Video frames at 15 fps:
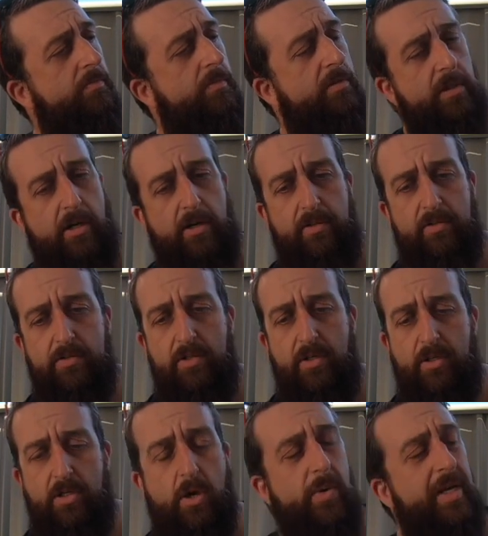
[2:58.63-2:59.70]
So it's
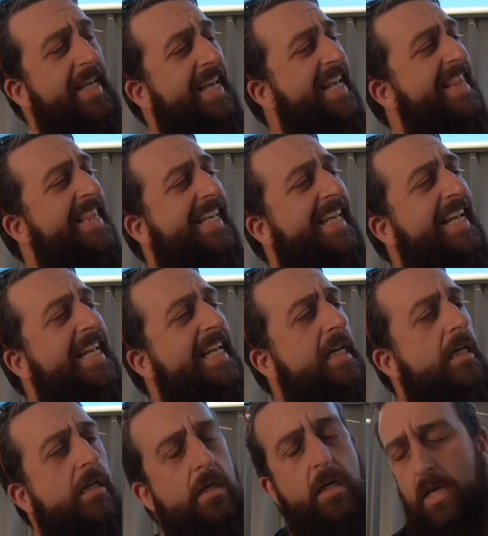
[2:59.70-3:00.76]
not going in the
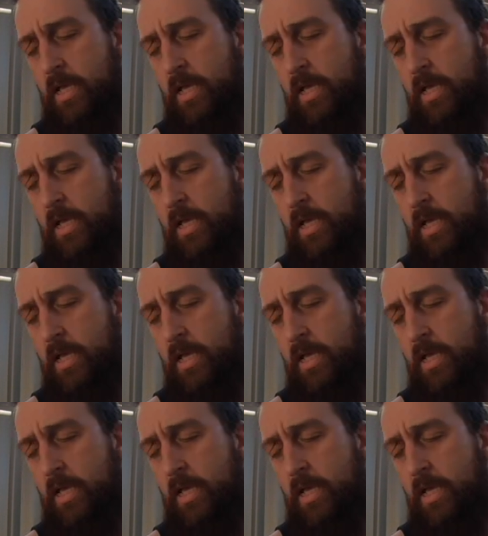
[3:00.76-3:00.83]
kitty.